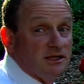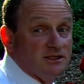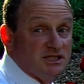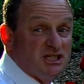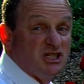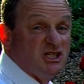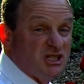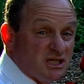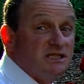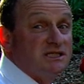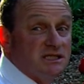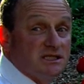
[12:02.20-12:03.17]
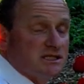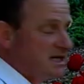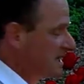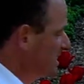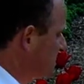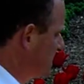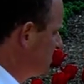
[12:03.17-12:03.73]
It goes zzz, zzz,
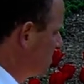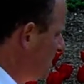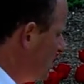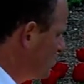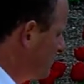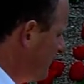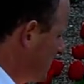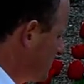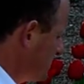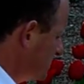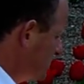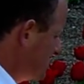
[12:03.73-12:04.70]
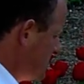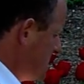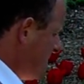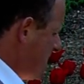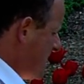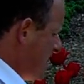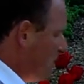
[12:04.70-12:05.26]
and it doesn't hold focus.
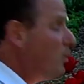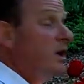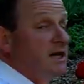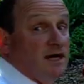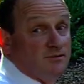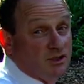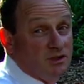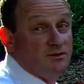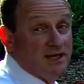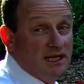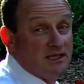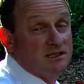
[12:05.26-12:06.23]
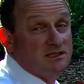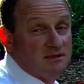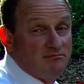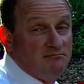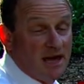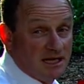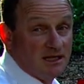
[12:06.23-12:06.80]
And what you have to do then is
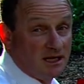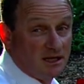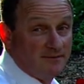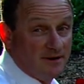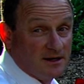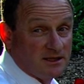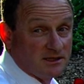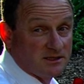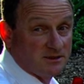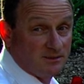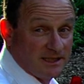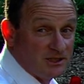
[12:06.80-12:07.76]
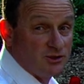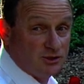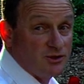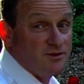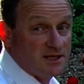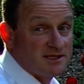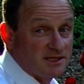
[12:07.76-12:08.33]
manually focus. We do
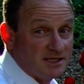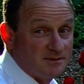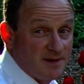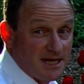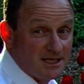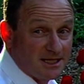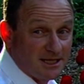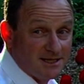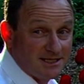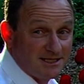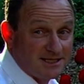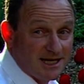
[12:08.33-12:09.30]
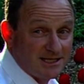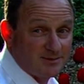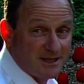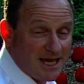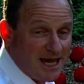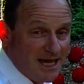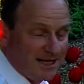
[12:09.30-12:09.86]
these things manually these days. We
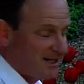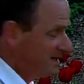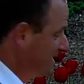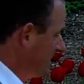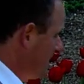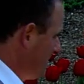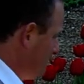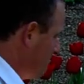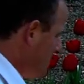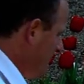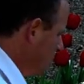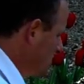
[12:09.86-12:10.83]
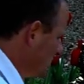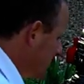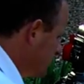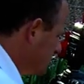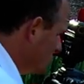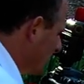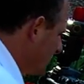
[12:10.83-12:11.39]
can. Manual
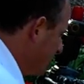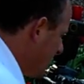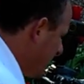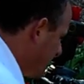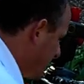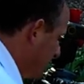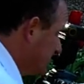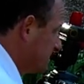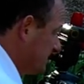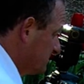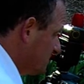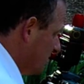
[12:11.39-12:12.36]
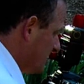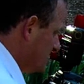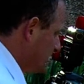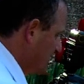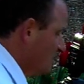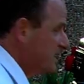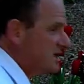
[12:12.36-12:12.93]
is not a bad thing
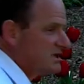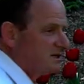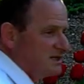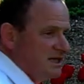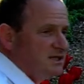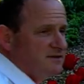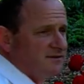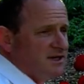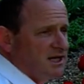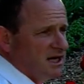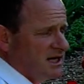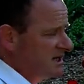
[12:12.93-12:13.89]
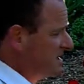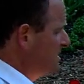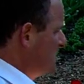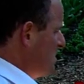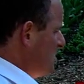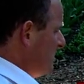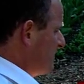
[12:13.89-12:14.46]
sometimes. And we tend to forget
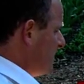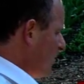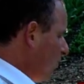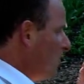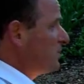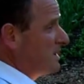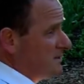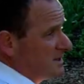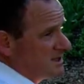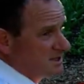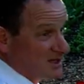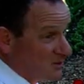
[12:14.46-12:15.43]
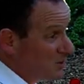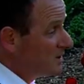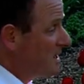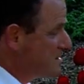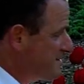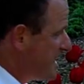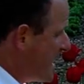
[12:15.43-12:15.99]
we've got auto this and
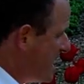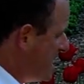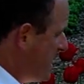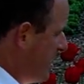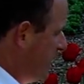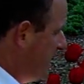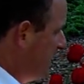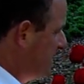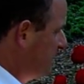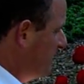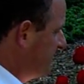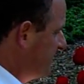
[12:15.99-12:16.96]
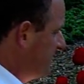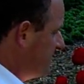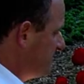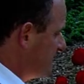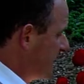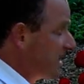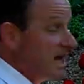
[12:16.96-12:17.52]
auto that. And we forget
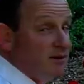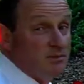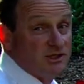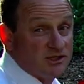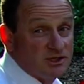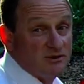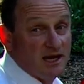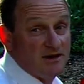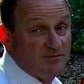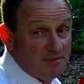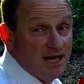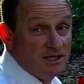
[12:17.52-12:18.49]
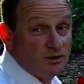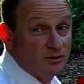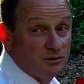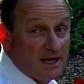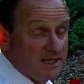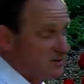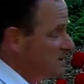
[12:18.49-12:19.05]
that our cameras do have manual
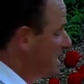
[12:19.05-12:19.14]
as